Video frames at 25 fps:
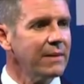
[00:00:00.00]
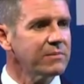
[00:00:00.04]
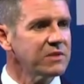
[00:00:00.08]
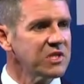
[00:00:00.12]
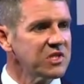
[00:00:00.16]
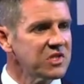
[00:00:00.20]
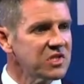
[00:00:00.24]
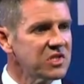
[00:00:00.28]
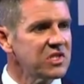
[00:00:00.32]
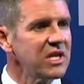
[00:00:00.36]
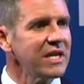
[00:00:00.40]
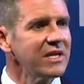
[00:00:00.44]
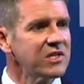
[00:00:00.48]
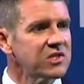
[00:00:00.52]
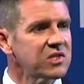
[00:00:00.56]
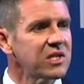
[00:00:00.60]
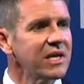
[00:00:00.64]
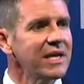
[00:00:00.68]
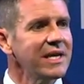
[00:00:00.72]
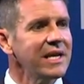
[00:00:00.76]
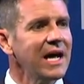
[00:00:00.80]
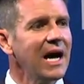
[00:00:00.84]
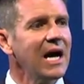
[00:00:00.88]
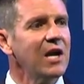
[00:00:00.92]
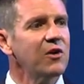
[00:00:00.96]
to
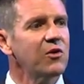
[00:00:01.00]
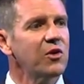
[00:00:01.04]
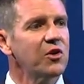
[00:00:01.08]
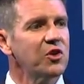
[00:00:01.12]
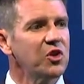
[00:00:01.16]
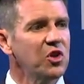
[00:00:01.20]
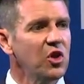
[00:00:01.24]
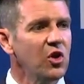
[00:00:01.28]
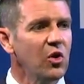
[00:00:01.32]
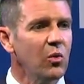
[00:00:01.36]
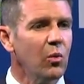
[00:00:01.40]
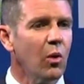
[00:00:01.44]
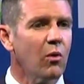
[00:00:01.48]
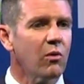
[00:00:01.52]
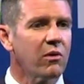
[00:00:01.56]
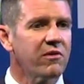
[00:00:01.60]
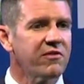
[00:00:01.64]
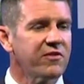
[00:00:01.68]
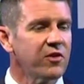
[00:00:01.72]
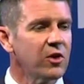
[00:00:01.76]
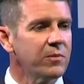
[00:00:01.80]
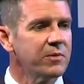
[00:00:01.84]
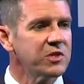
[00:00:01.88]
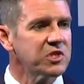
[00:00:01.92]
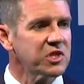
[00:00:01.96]
1,600 new or
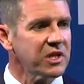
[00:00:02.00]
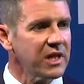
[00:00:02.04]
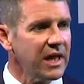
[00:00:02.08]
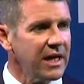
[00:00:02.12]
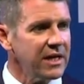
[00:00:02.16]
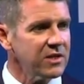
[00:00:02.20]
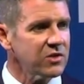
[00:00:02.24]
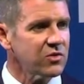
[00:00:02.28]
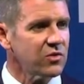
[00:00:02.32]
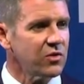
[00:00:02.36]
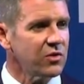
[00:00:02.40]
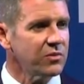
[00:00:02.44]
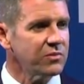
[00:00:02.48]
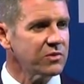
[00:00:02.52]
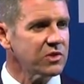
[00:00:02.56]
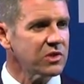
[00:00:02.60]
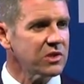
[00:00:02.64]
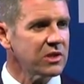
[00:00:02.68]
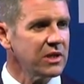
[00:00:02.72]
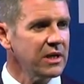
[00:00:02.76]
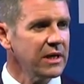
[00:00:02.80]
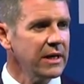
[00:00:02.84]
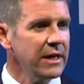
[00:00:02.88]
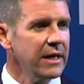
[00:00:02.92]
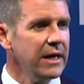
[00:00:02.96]
refurbished classrooms,
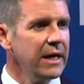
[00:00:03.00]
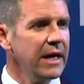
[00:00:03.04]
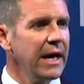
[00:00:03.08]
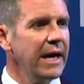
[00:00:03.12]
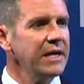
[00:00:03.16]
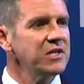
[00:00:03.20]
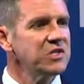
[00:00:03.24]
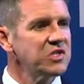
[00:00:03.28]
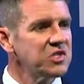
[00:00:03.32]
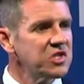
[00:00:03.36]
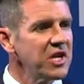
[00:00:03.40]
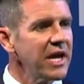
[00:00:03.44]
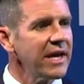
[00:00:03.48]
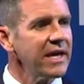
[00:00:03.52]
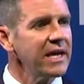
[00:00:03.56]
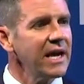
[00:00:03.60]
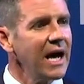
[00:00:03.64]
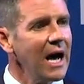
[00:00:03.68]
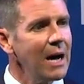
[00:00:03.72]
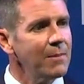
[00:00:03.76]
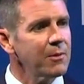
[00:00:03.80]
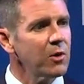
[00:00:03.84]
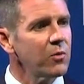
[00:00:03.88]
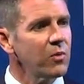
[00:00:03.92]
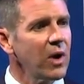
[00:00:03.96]
a second
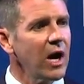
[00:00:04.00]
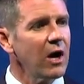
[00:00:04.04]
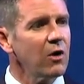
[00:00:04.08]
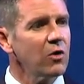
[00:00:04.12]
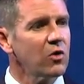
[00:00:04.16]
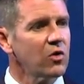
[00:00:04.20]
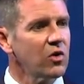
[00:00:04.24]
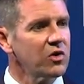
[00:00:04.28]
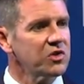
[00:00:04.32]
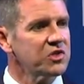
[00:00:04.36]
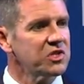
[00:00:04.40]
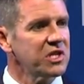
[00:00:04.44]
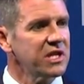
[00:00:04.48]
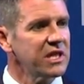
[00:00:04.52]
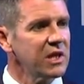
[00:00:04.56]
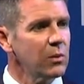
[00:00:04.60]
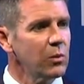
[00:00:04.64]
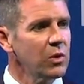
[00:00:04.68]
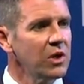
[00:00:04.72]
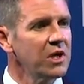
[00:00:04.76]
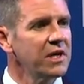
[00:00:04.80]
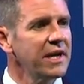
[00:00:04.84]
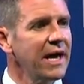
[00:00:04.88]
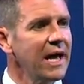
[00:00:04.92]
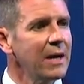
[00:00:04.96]
harbour rail crossing that
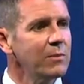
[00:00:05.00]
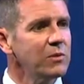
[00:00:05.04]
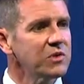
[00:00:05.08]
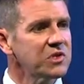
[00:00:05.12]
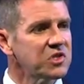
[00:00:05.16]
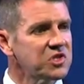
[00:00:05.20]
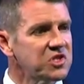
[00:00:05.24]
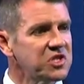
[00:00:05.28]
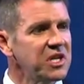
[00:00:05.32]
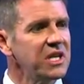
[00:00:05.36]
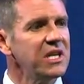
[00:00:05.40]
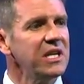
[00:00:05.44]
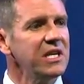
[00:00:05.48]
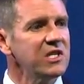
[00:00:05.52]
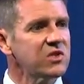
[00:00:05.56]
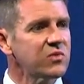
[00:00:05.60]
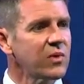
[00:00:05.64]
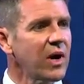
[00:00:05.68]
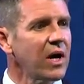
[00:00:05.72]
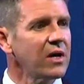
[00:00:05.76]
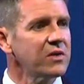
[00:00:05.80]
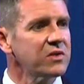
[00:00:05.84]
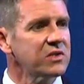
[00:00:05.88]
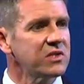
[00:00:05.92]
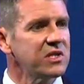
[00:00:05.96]
will enable Sydney's
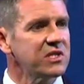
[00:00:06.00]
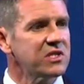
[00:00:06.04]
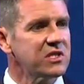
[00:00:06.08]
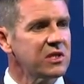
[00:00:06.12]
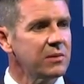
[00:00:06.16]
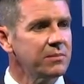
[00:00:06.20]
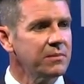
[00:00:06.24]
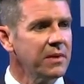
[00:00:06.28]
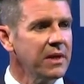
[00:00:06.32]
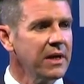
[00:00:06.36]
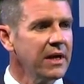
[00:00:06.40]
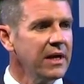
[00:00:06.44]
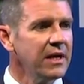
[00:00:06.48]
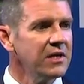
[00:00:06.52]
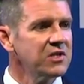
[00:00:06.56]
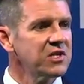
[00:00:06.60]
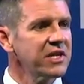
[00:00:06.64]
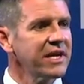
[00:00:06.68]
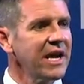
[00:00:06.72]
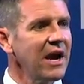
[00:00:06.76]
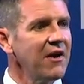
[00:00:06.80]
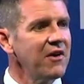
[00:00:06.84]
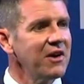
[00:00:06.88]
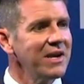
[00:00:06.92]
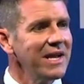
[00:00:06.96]
rail system to
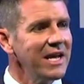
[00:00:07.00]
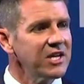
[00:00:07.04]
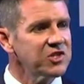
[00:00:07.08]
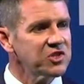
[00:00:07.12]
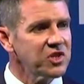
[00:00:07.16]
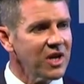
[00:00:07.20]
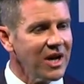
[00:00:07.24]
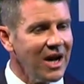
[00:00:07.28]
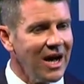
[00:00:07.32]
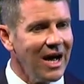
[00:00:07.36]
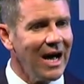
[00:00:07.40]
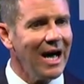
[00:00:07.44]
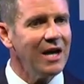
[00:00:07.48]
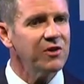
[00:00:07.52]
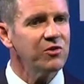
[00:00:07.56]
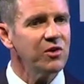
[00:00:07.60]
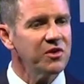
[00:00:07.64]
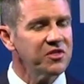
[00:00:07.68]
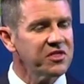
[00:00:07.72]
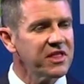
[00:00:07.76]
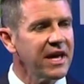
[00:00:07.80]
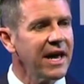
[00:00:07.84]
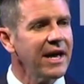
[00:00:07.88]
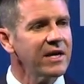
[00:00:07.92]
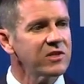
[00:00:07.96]
carry an extra
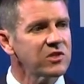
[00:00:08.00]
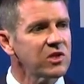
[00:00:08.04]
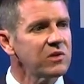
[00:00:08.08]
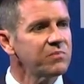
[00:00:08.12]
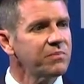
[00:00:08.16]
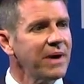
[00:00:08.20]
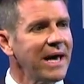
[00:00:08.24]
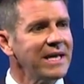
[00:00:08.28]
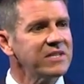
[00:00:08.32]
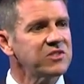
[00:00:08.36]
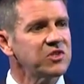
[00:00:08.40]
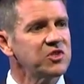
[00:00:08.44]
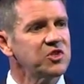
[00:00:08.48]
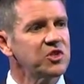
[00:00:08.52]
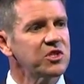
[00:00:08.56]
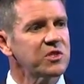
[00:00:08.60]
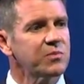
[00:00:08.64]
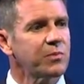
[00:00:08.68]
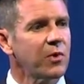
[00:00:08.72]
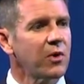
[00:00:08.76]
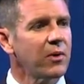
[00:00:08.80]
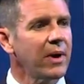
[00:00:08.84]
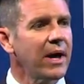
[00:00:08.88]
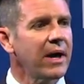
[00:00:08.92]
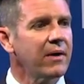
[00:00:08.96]
100,000 passengers
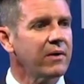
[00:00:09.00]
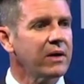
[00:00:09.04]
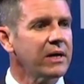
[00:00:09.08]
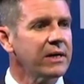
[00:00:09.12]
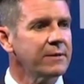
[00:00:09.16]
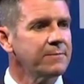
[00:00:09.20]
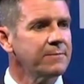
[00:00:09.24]
per hour,